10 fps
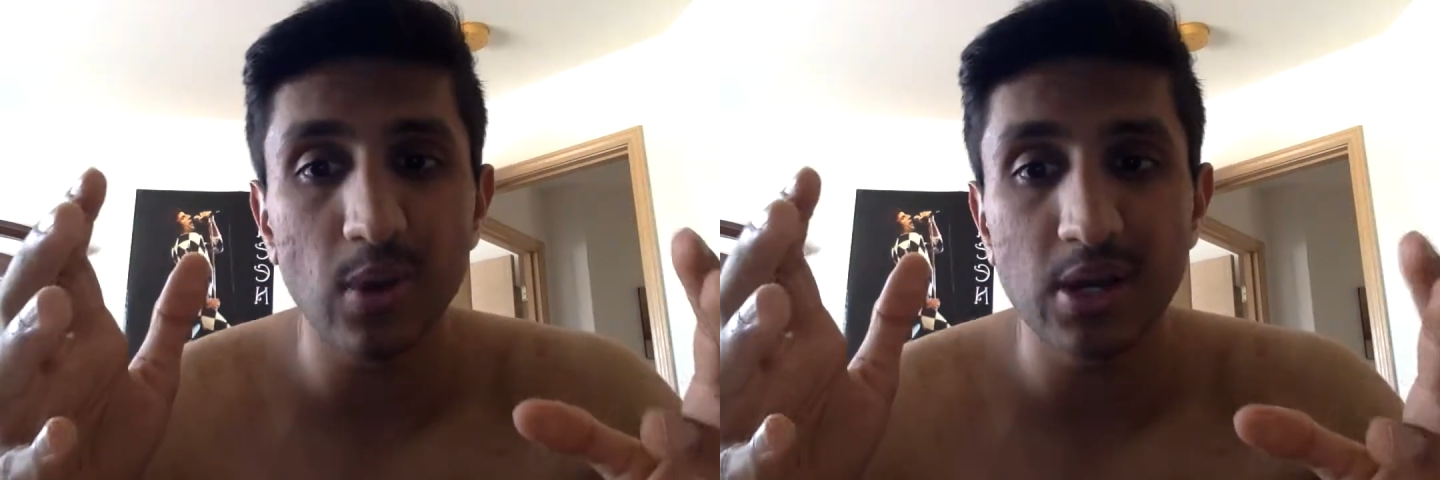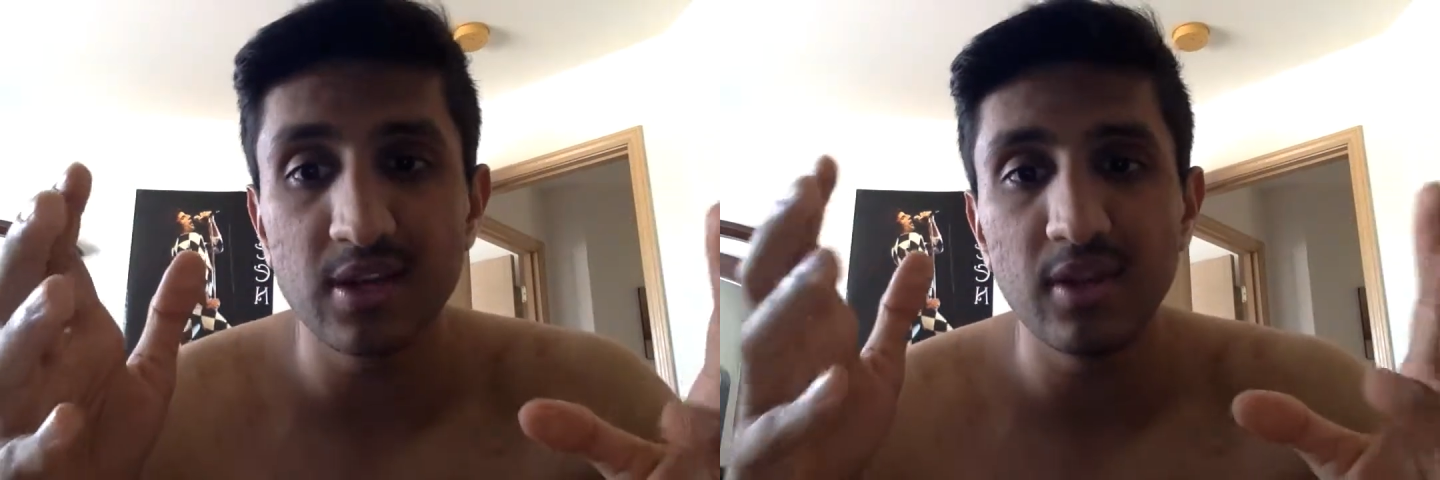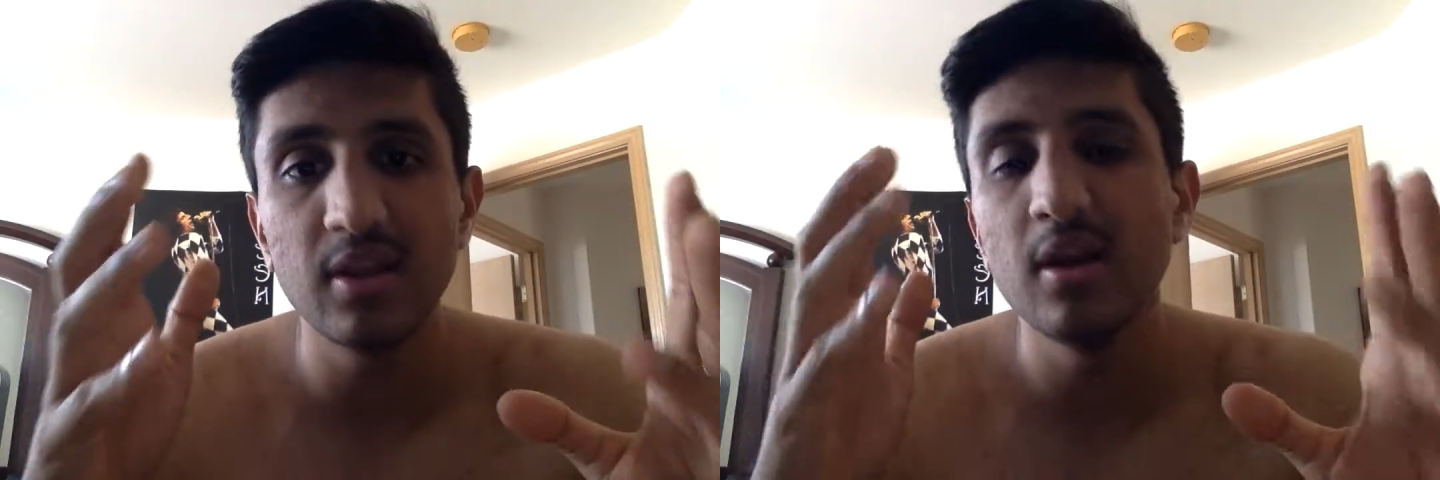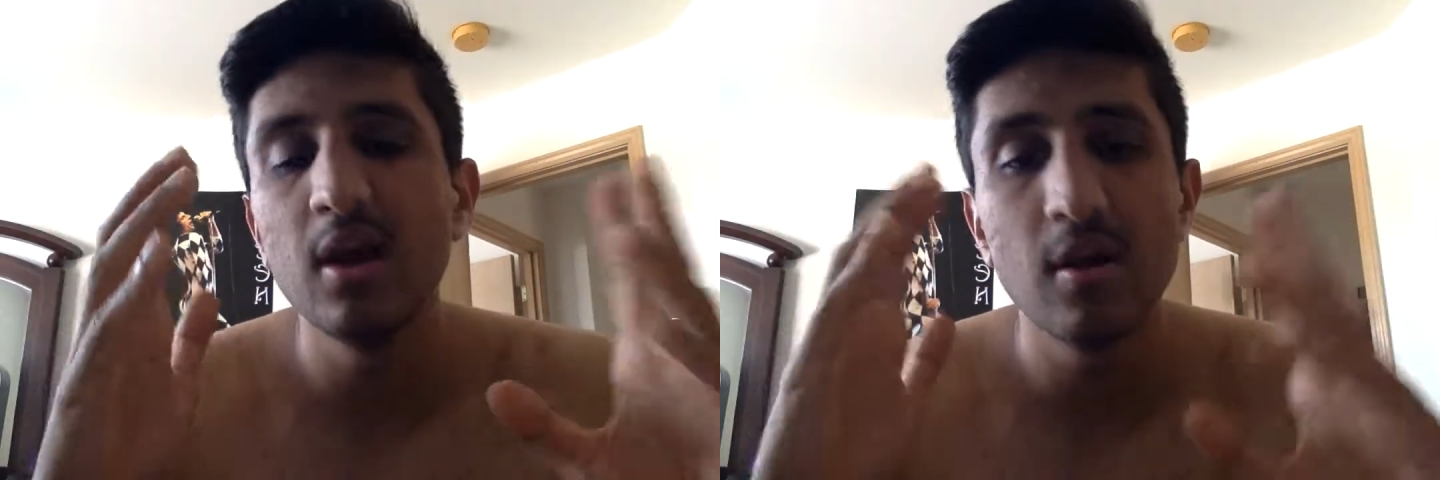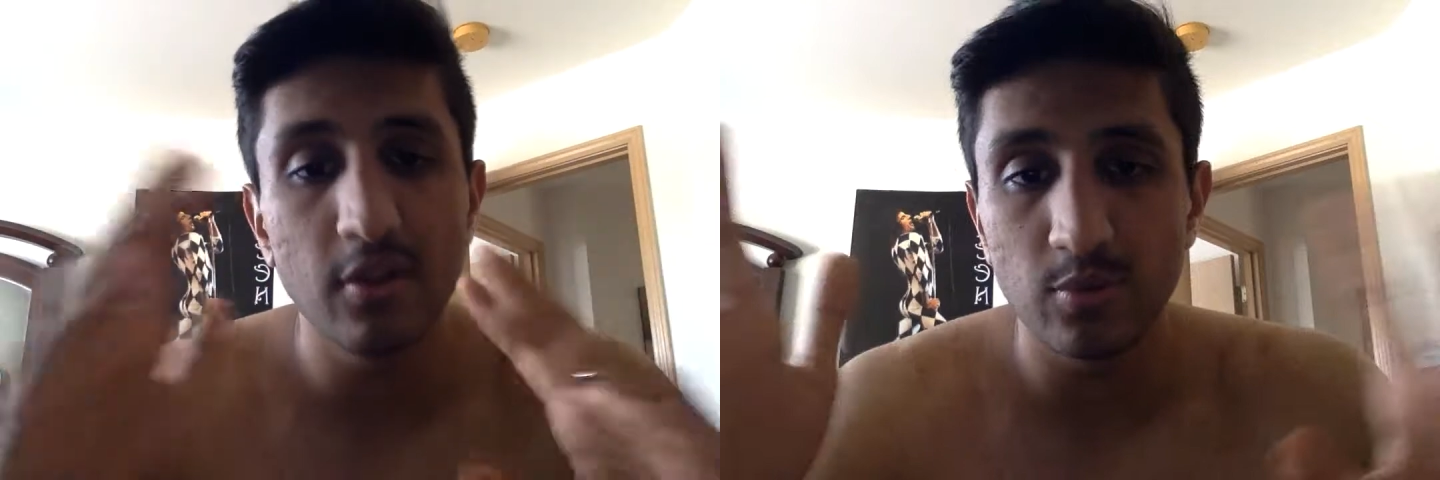activity,
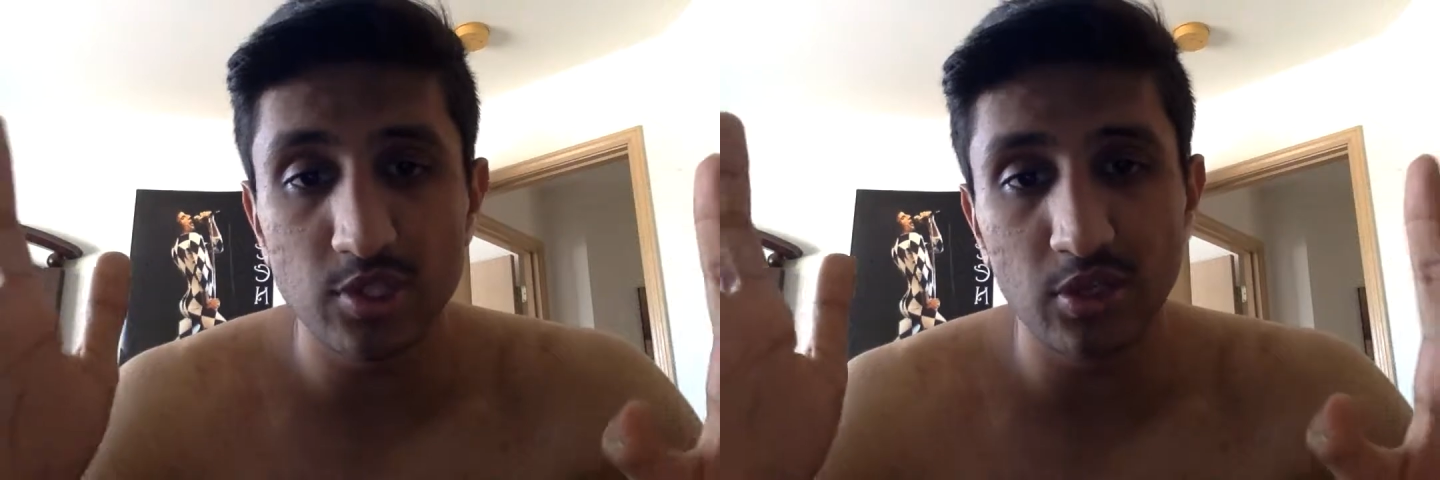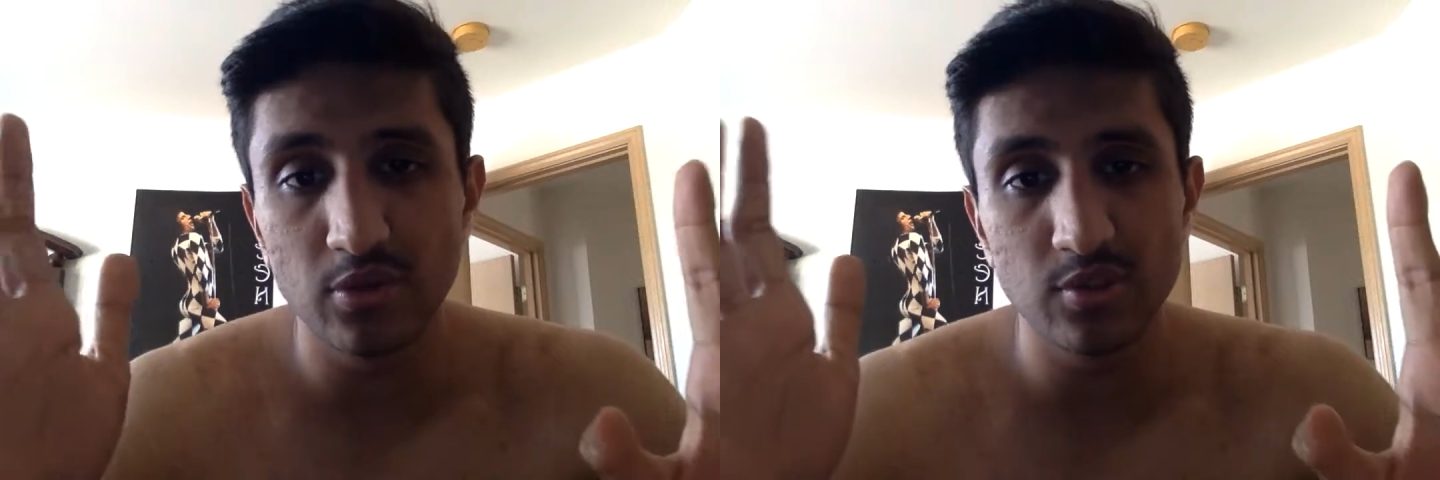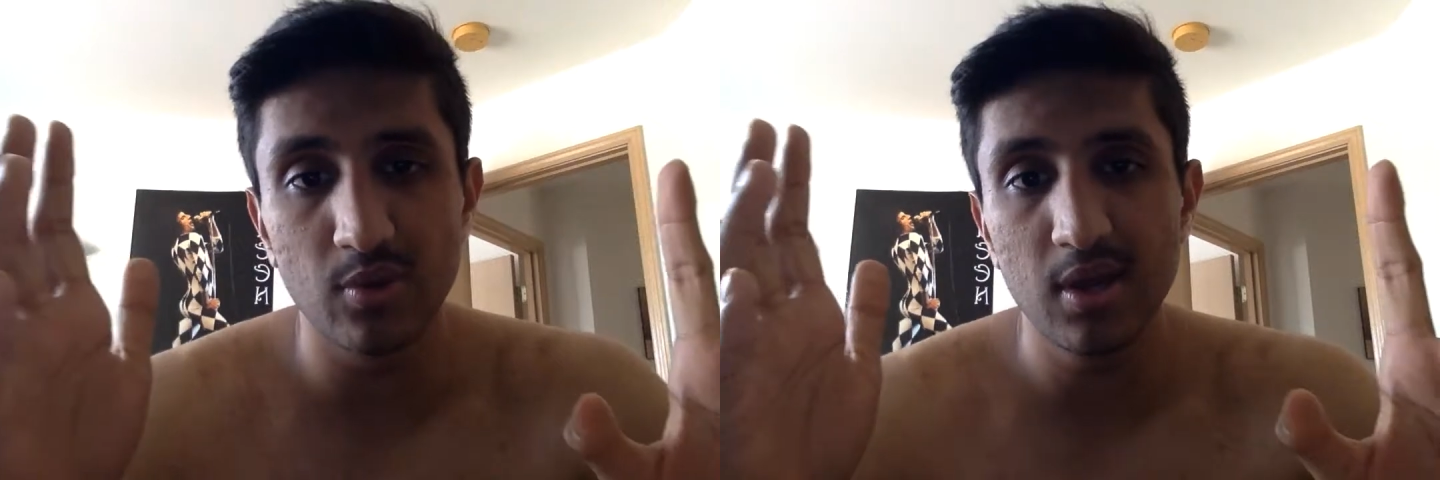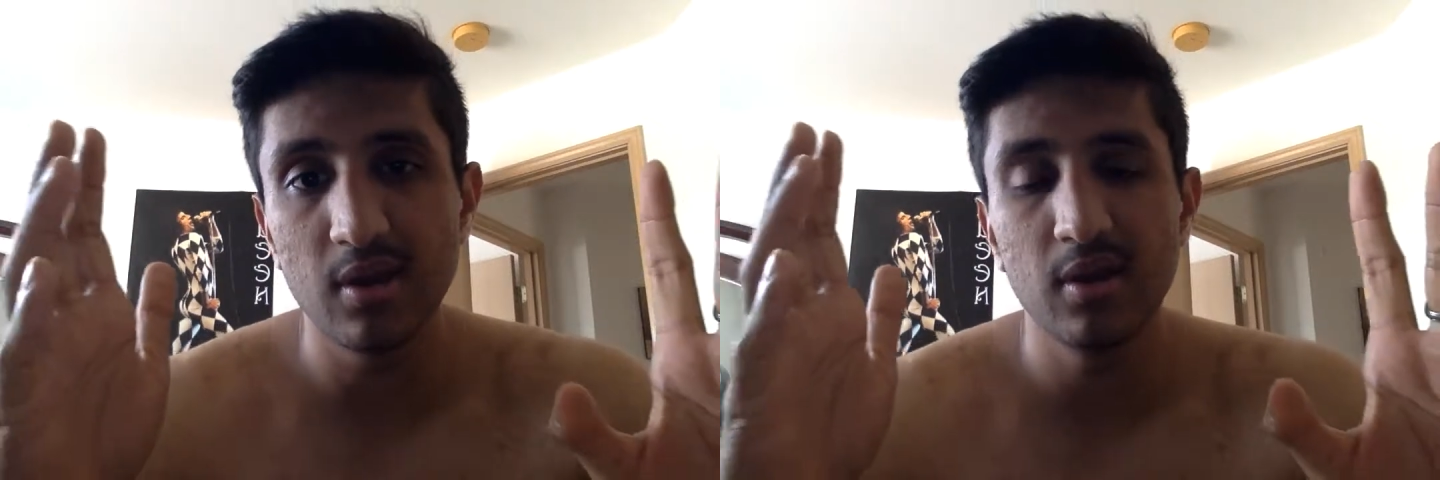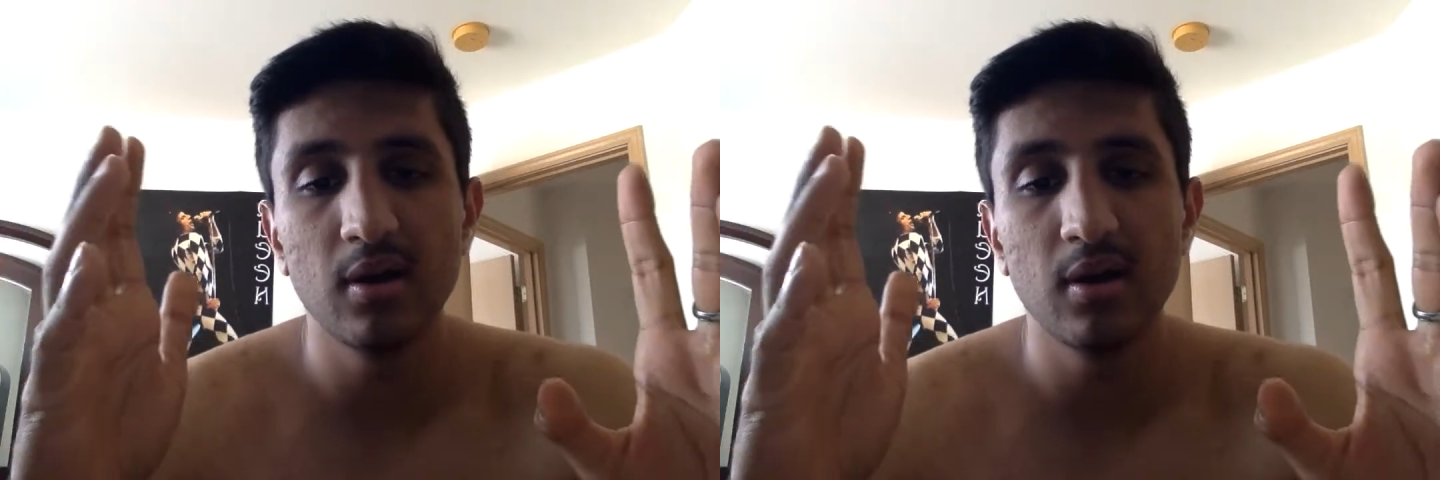the twitching goes away.